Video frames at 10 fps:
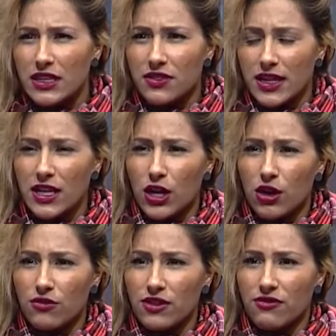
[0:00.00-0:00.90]
think
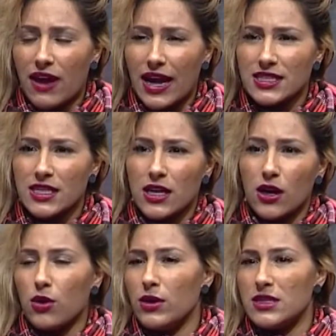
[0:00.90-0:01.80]
of the fact,
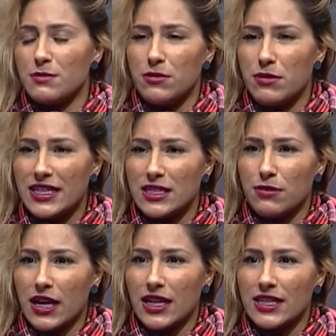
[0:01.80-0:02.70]
oh, it's been made in
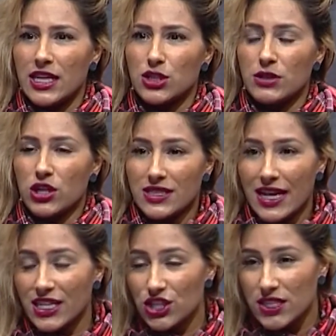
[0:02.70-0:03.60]
Bangladesh, because they
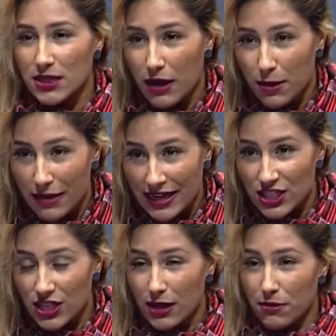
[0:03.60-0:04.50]
can just about manage
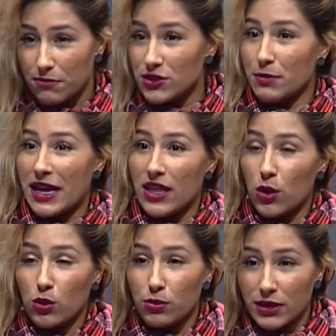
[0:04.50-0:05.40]
to pay their
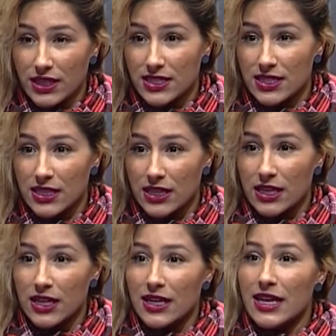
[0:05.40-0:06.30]
own bills.
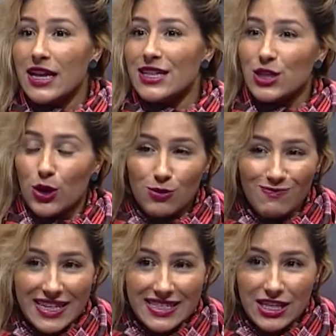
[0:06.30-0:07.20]
So
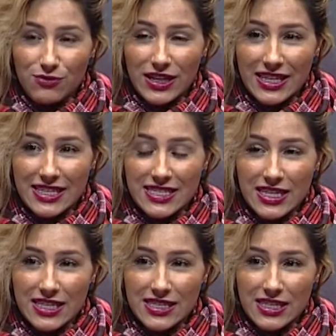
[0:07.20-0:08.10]
it really is,
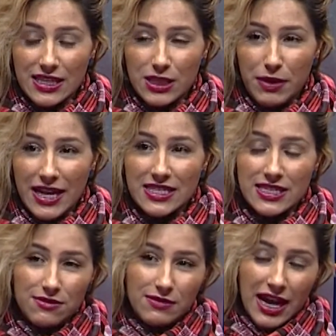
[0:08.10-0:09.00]
it depends.
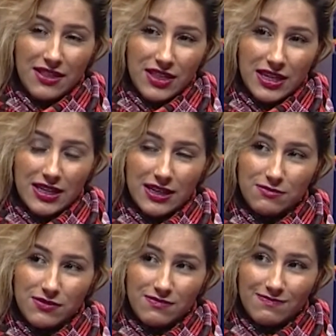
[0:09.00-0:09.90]
I think,
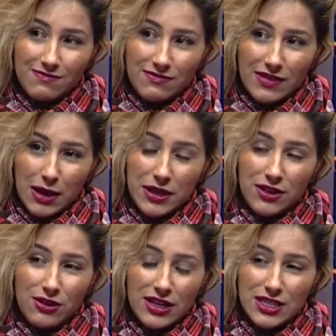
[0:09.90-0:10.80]
I mean,
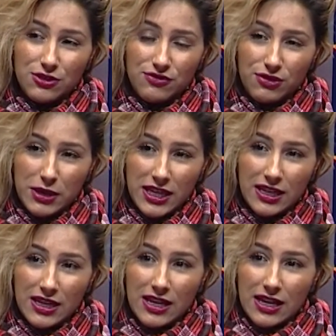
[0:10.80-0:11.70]
for me
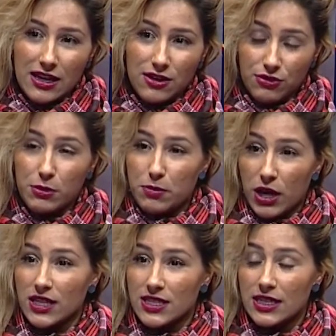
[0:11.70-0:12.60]

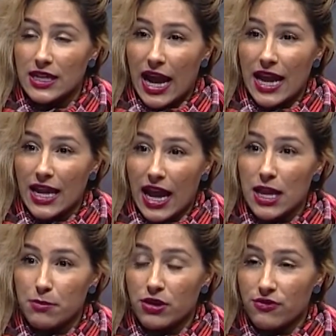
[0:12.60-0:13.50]
personally, I
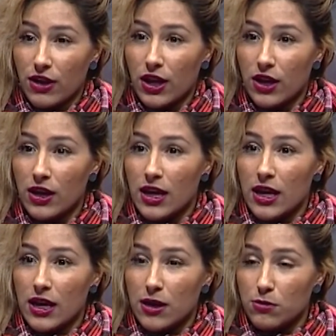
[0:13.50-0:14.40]
prefer
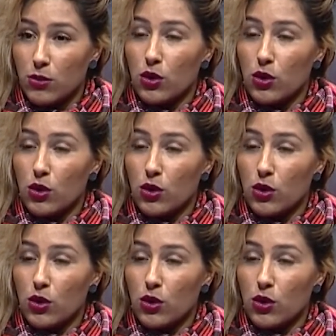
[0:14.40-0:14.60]
more